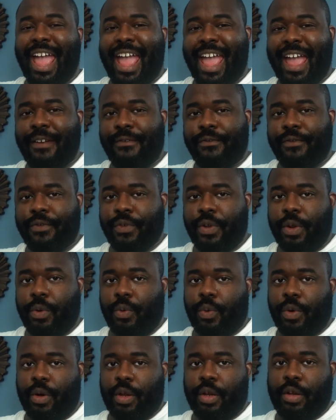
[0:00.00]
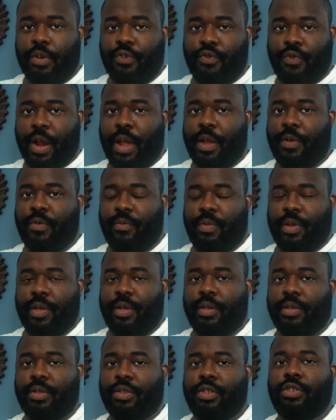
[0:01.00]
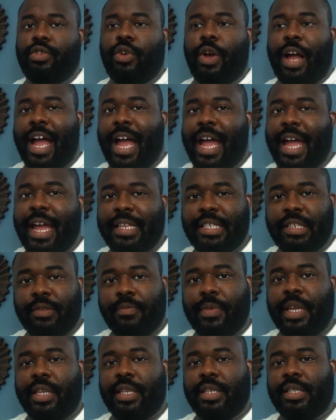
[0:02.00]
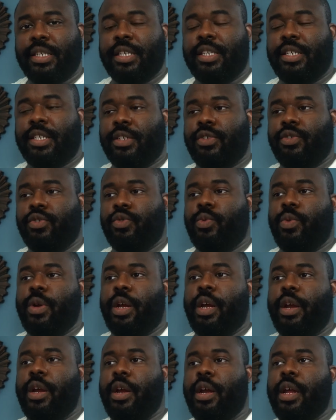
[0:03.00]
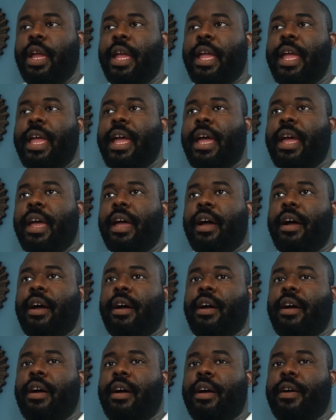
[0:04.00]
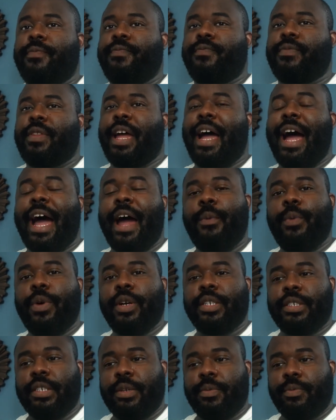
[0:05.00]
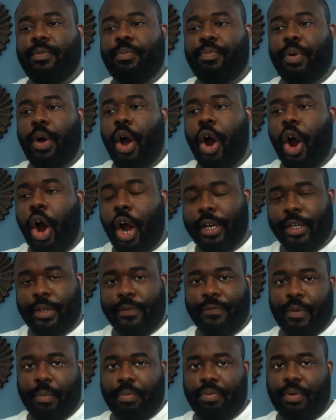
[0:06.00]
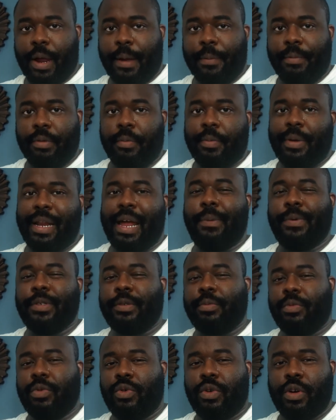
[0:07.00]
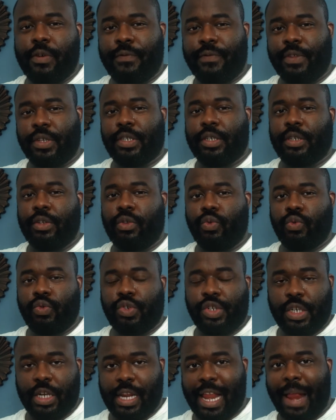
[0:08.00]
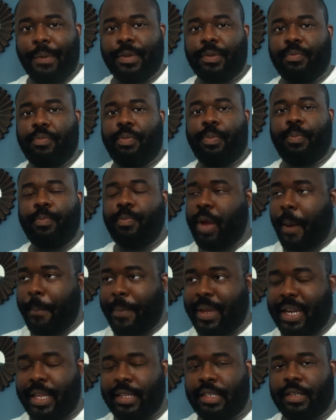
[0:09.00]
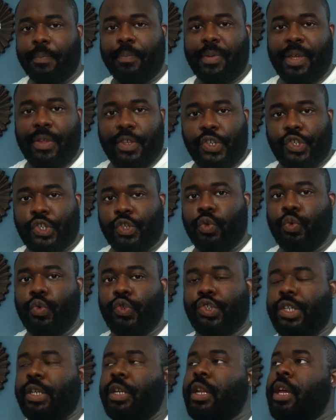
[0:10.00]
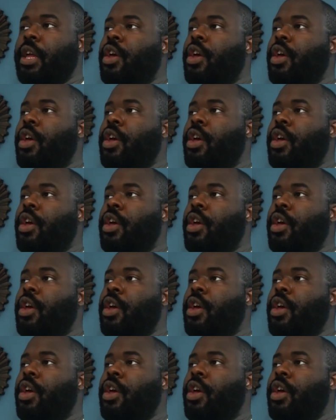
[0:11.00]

everyone around me. So I had to make decisions where I wasn't part of the problem and I was more of the solution, and I was coming in to be the solution.